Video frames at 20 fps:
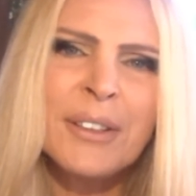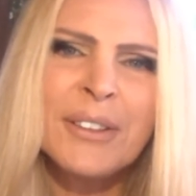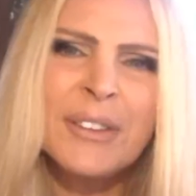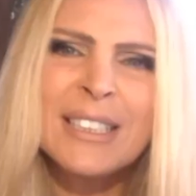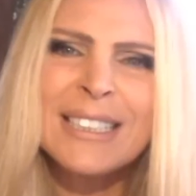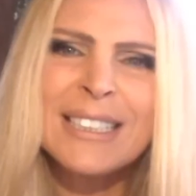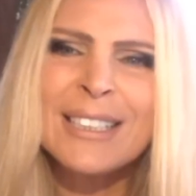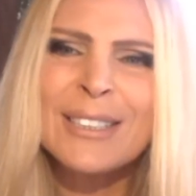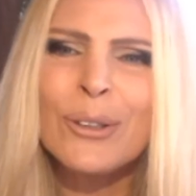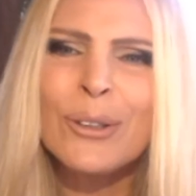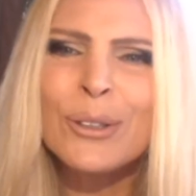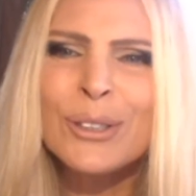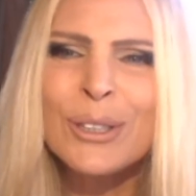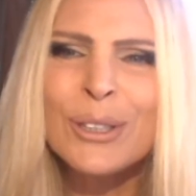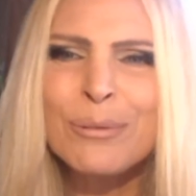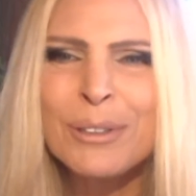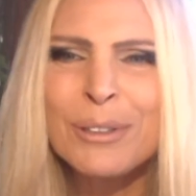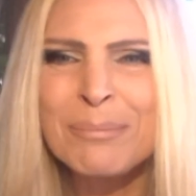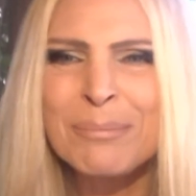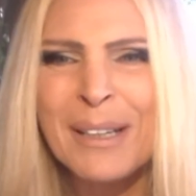And this is
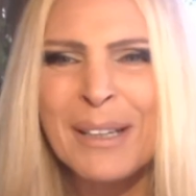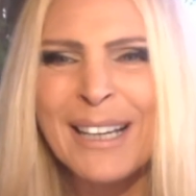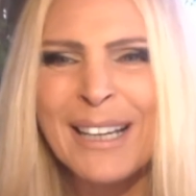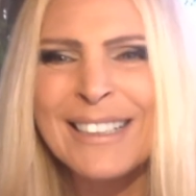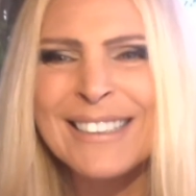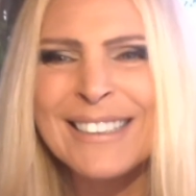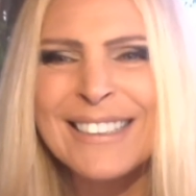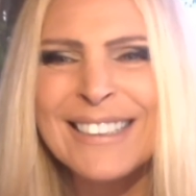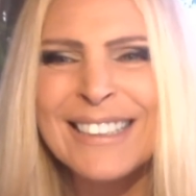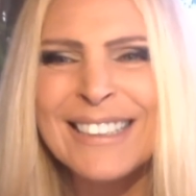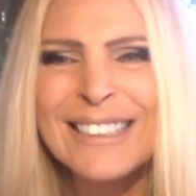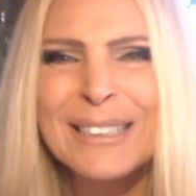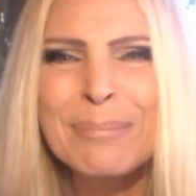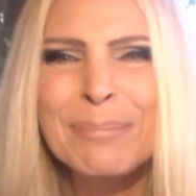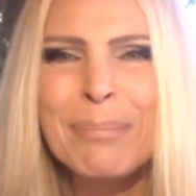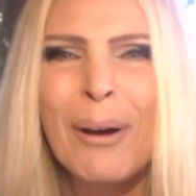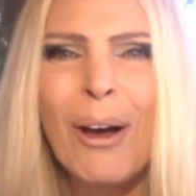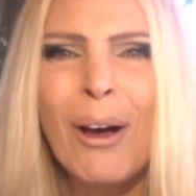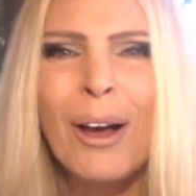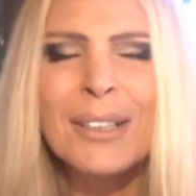also what makes this
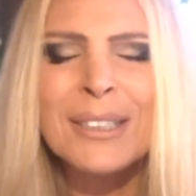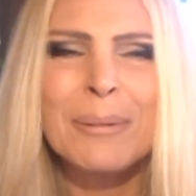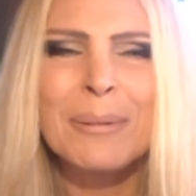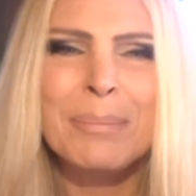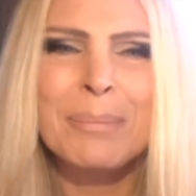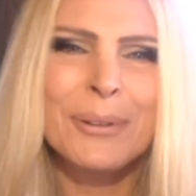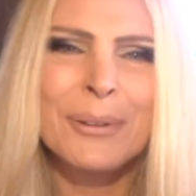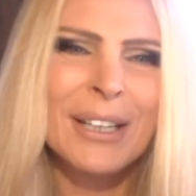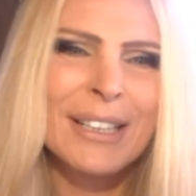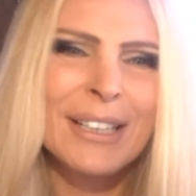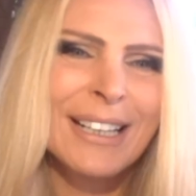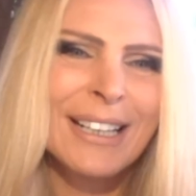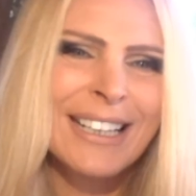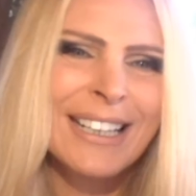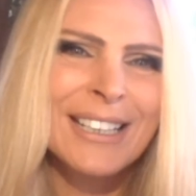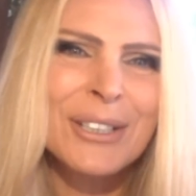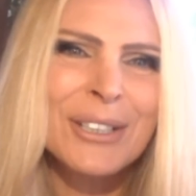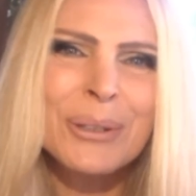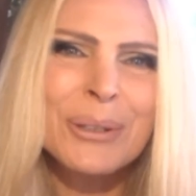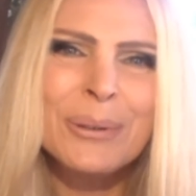possible, that I
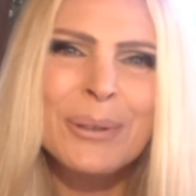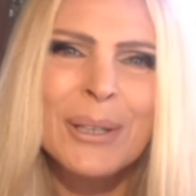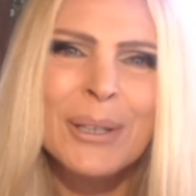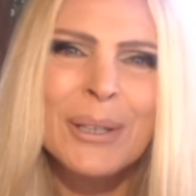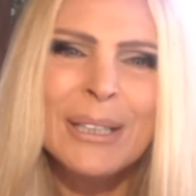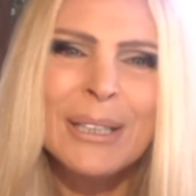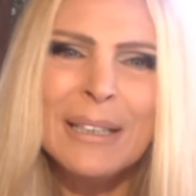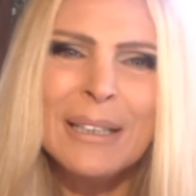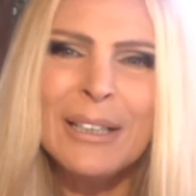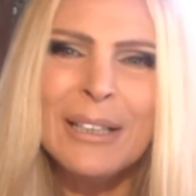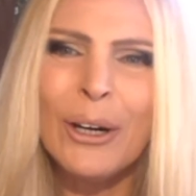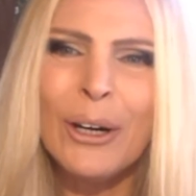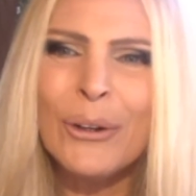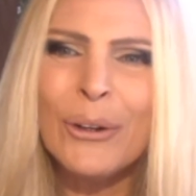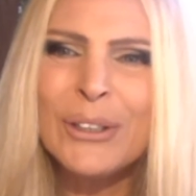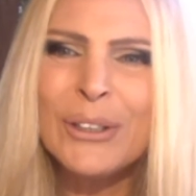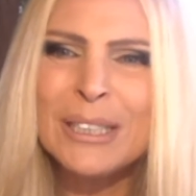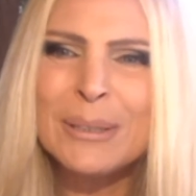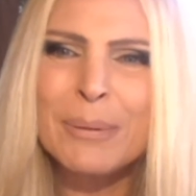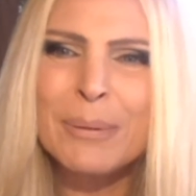can do
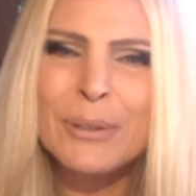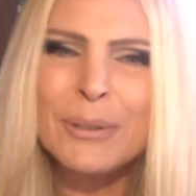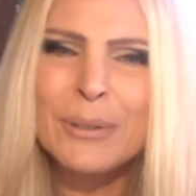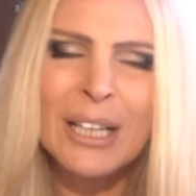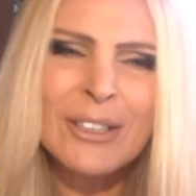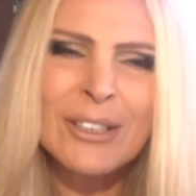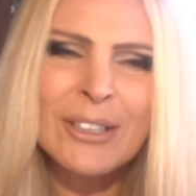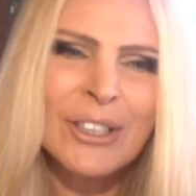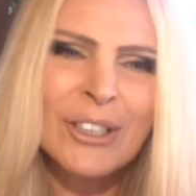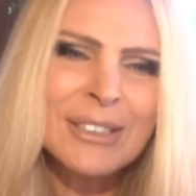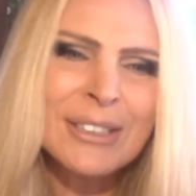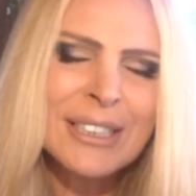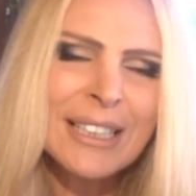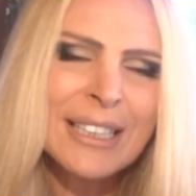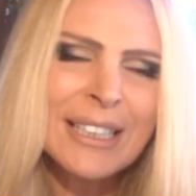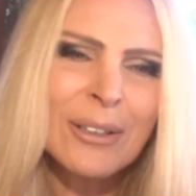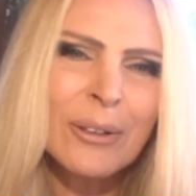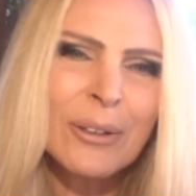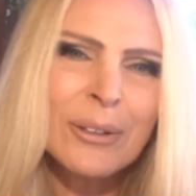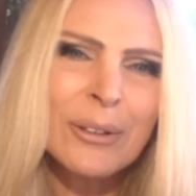all these productions here.